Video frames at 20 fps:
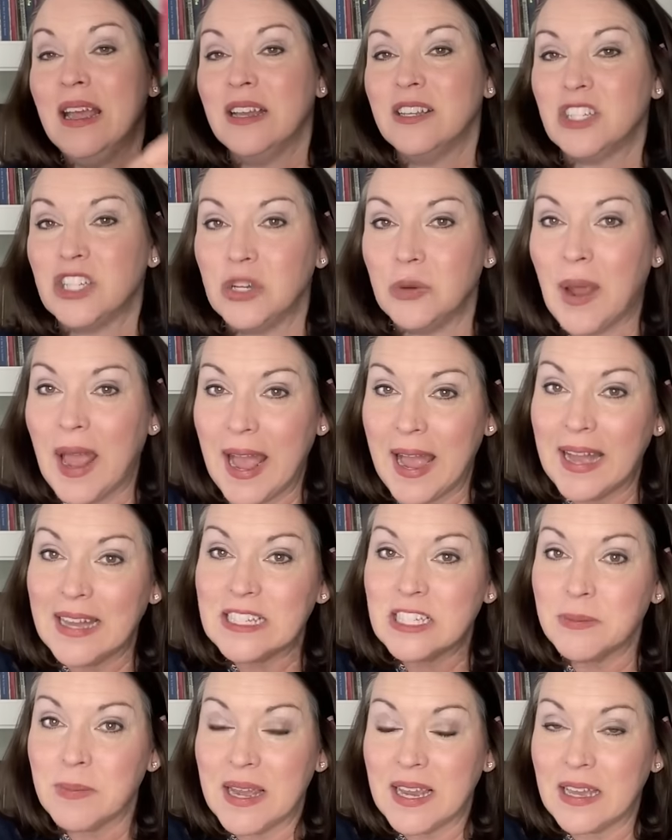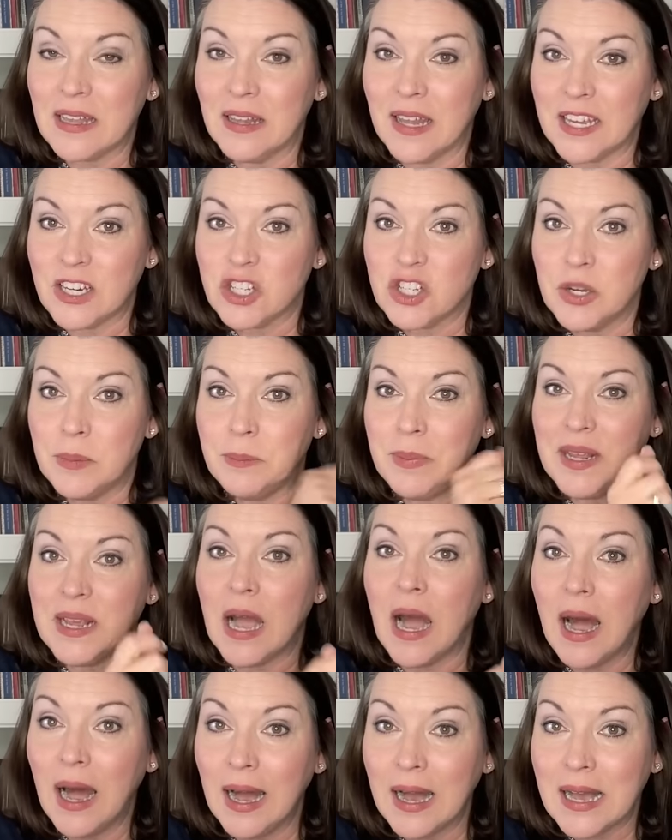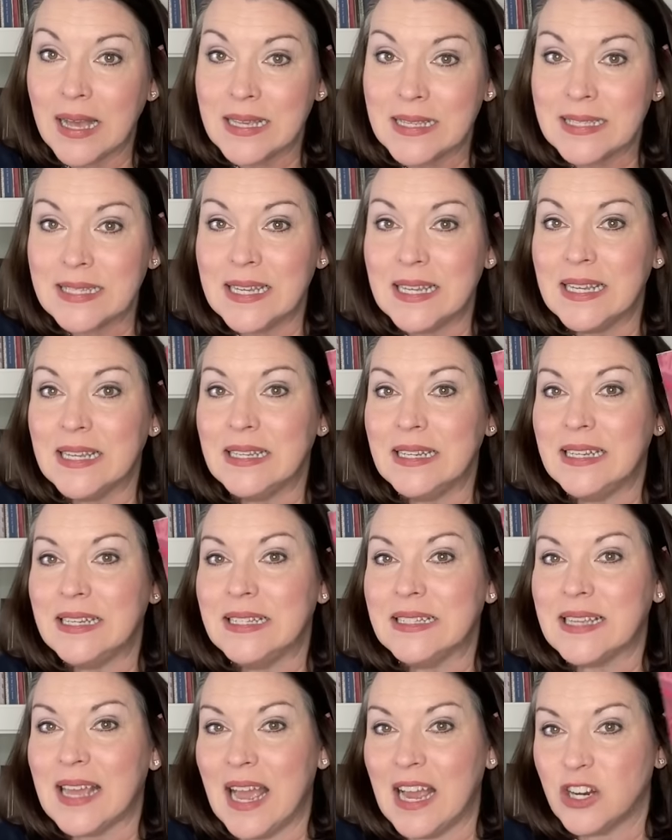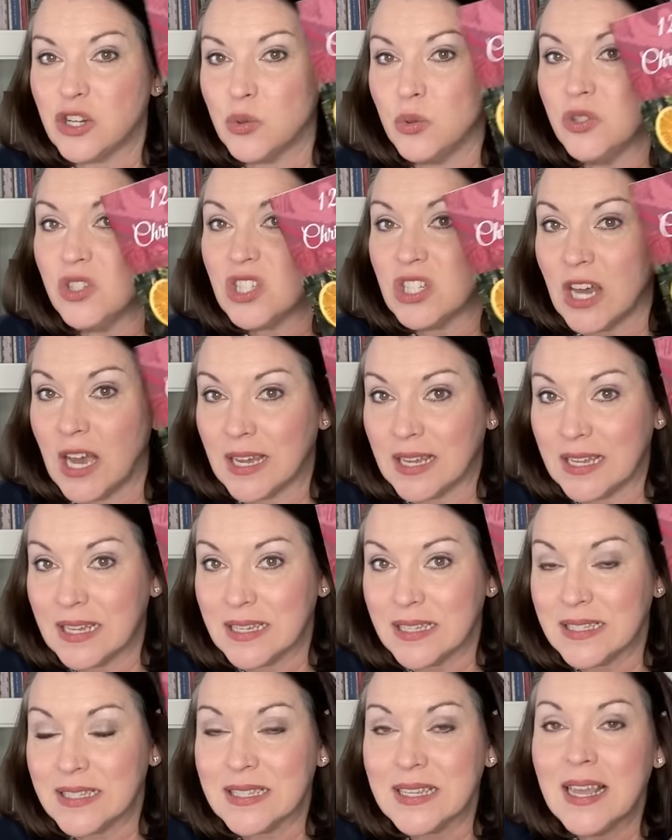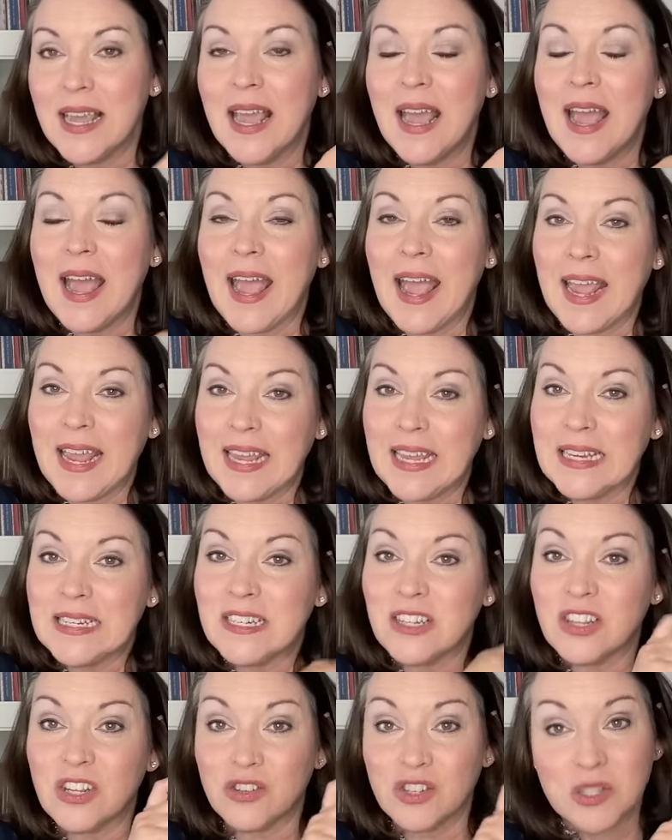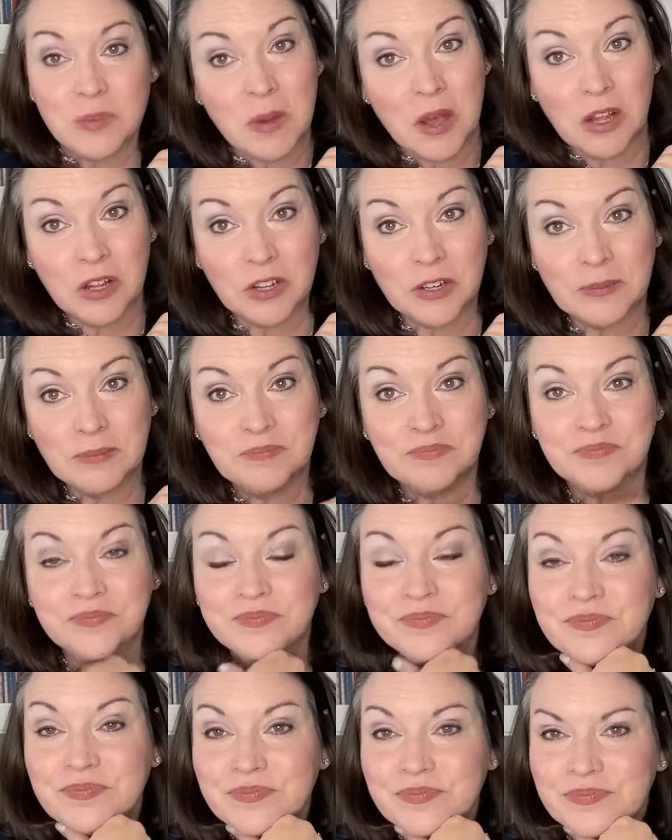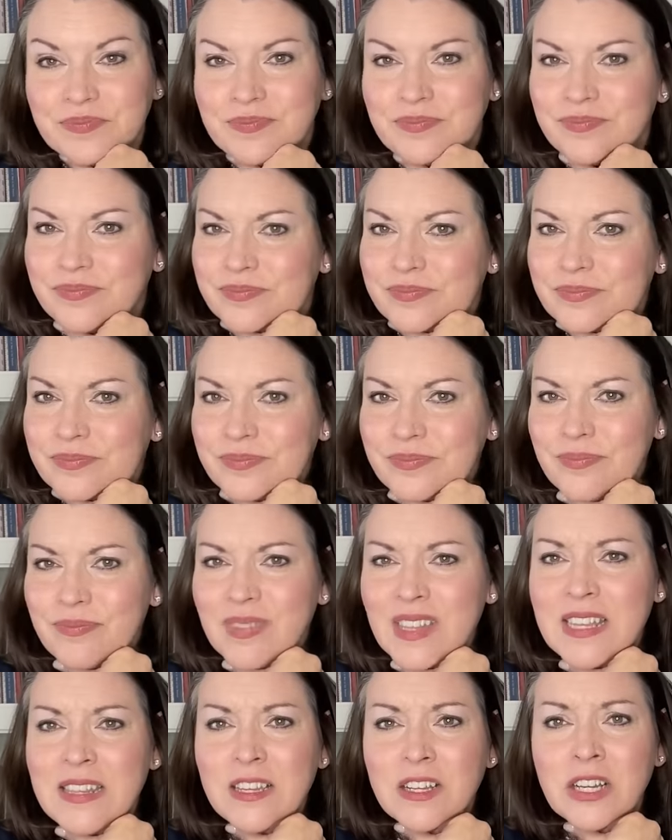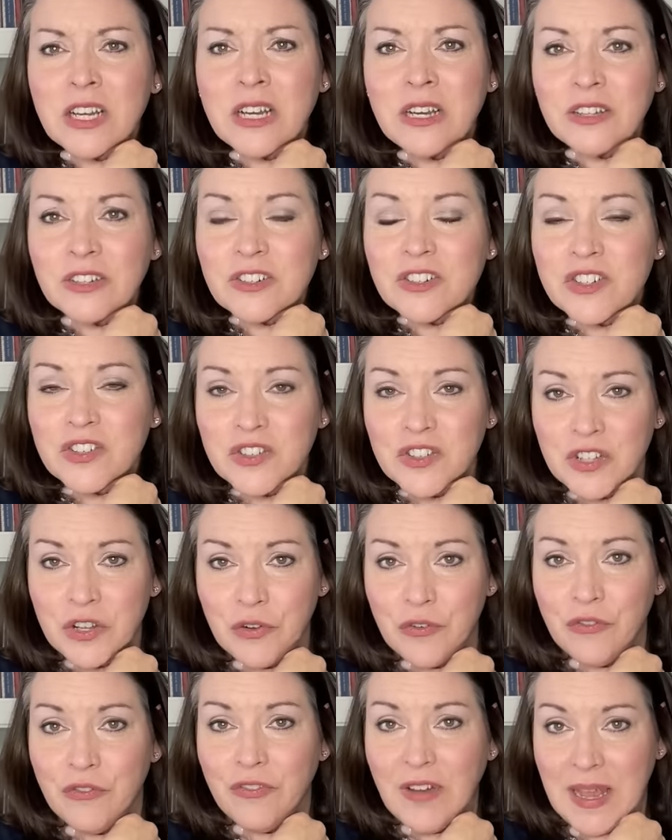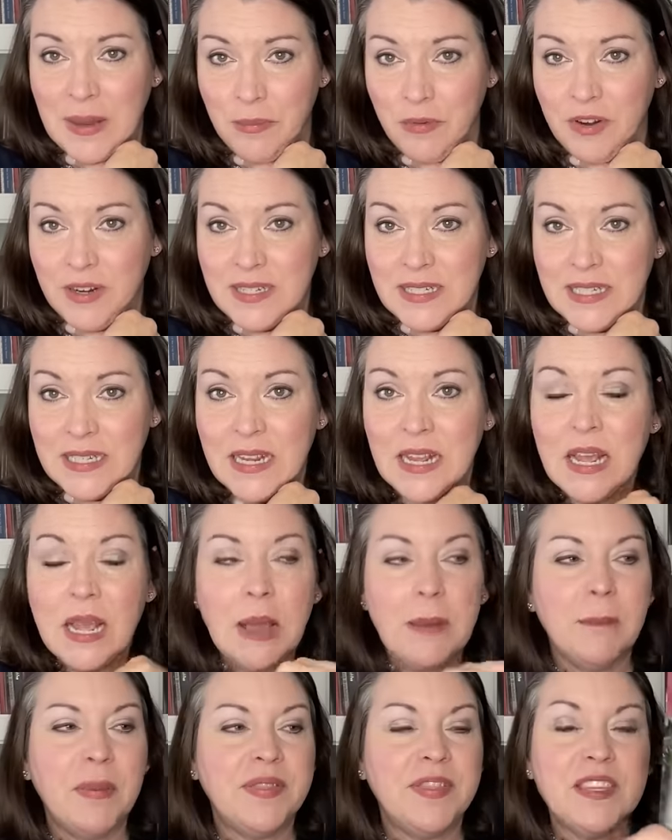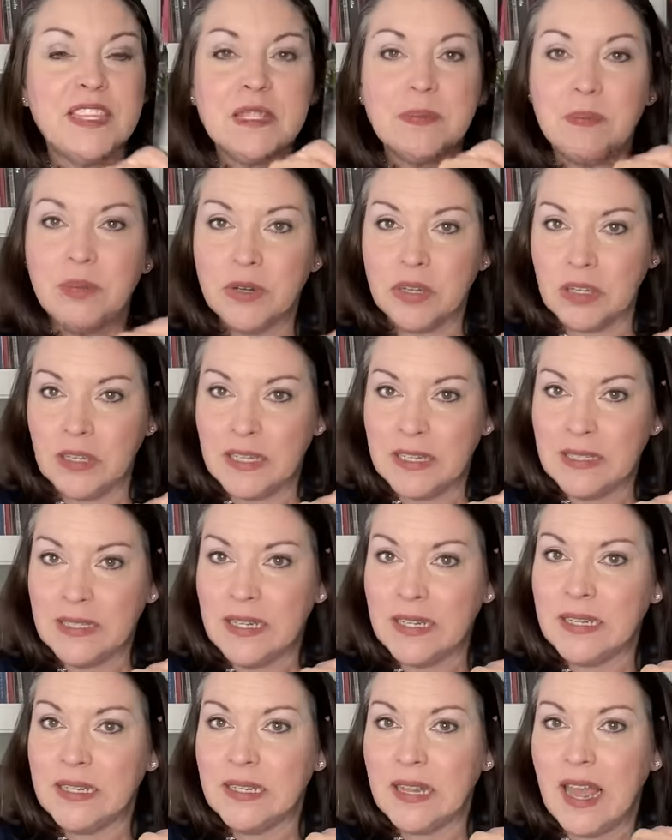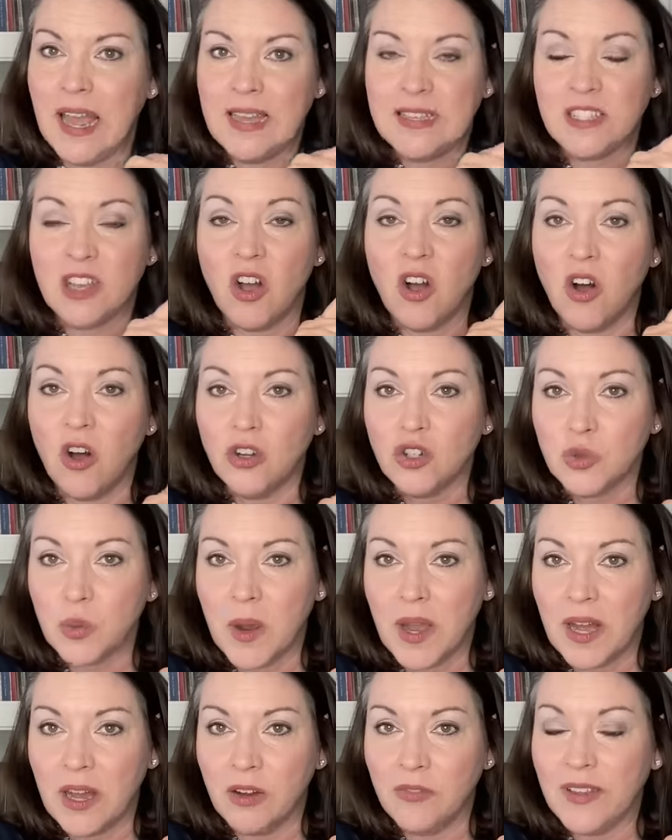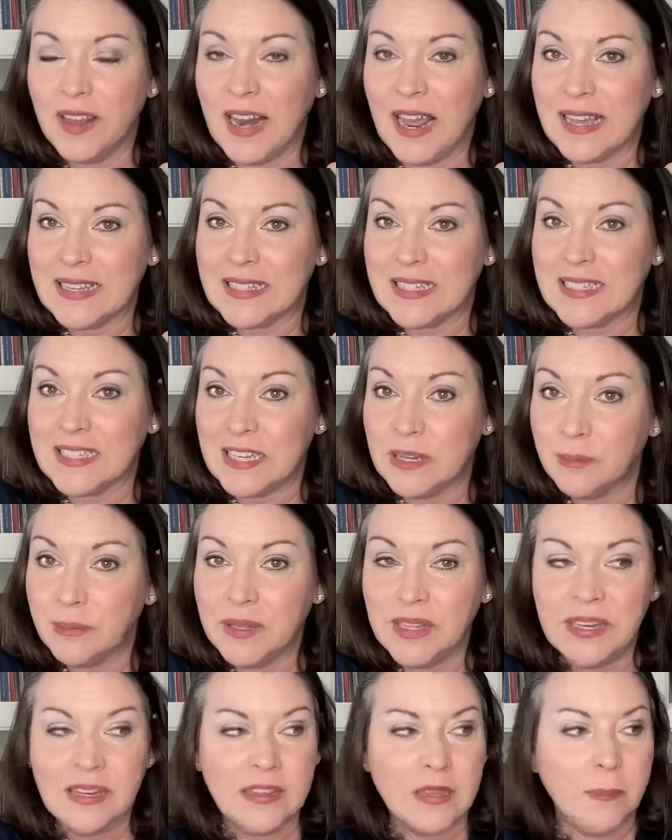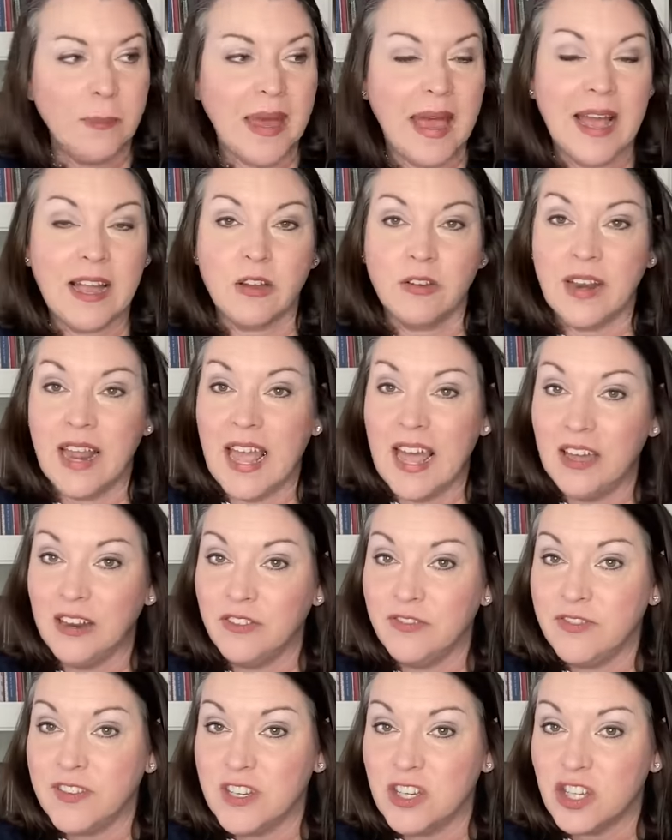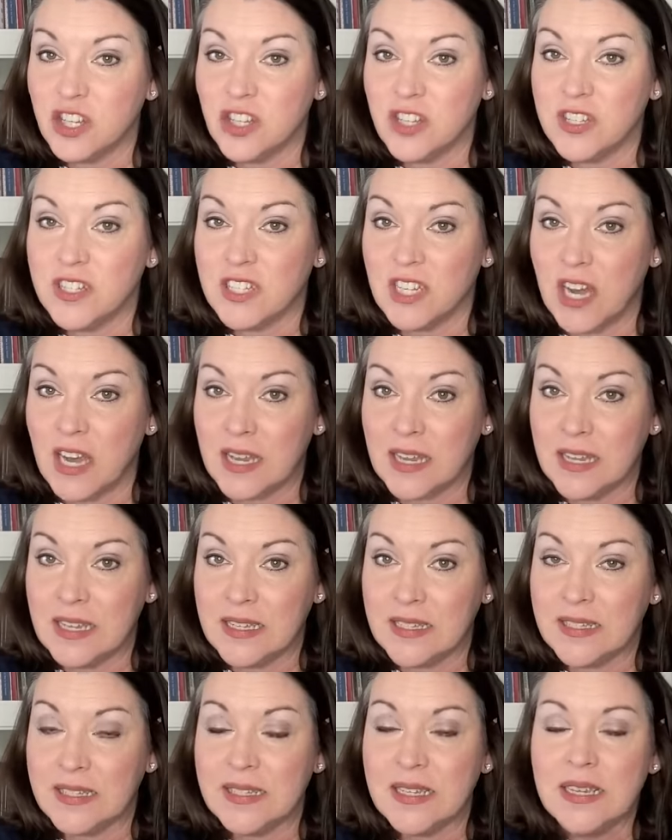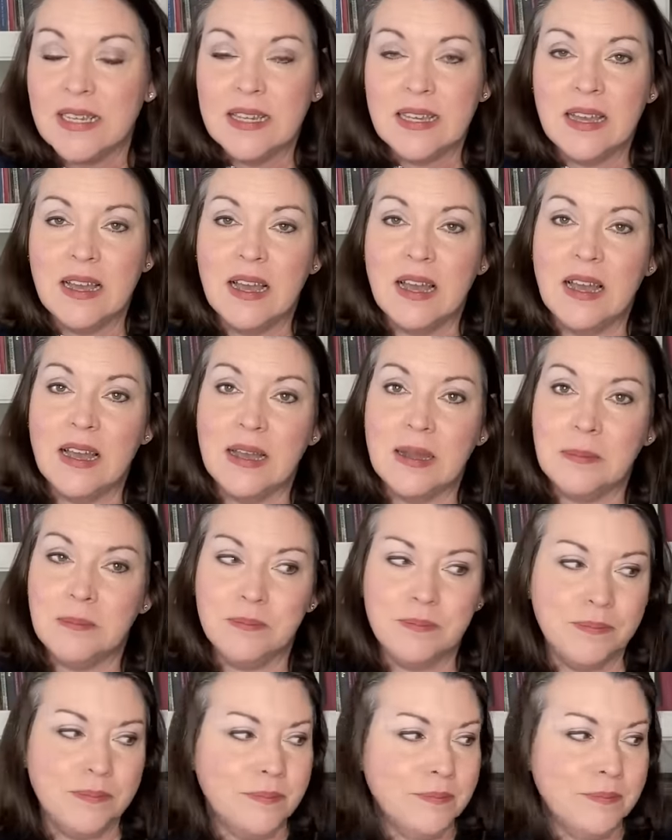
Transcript: to add to my collection because it is actual stockings and they're smaller. And the colors are so vibrant. But this booklet, it has all twelve. It has a template in the back on how to finish the stockings. Um,